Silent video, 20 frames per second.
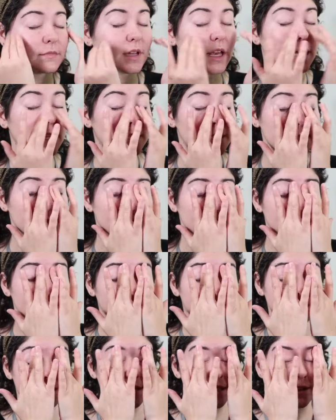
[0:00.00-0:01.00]
And this is
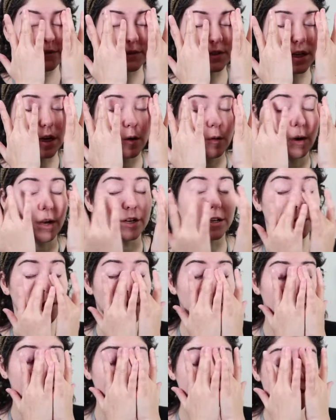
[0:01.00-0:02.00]
even safe to go on your
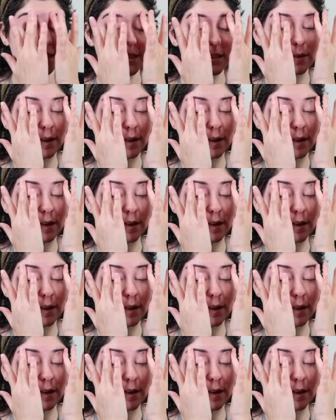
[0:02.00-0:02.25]
eyelids,